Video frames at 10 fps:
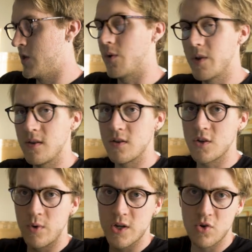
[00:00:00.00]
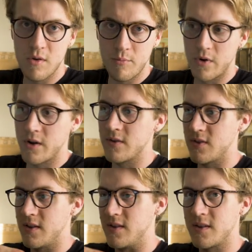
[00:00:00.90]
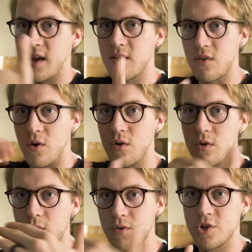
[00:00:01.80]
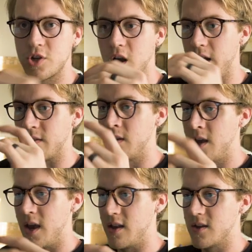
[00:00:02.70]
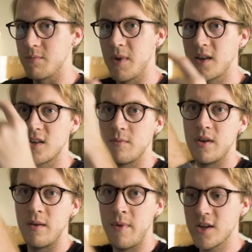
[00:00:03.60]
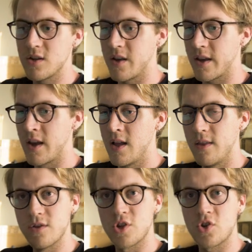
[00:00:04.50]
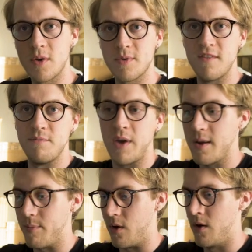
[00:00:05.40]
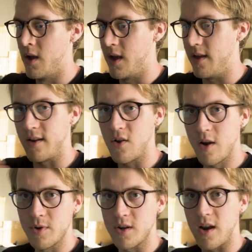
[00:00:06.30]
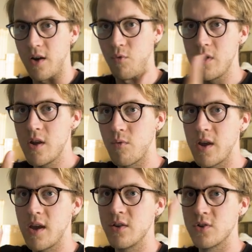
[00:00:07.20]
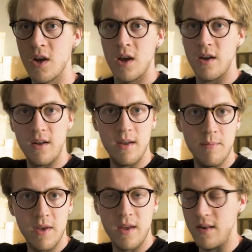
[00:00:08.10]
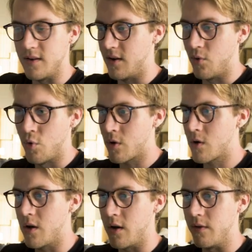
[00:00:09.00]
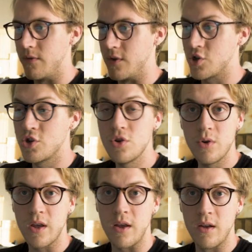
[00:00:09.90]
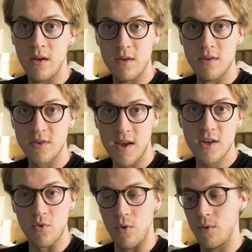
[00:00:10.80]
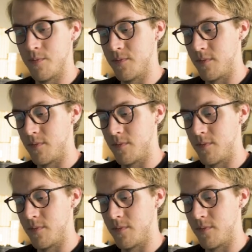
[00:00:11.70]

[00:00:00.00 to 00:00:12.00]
So what, the, so what a strip board does is it takes all the shots and just makes them, imagine like little strips of paper, and then you're able to kind of rearrange in order of the shooting schedule,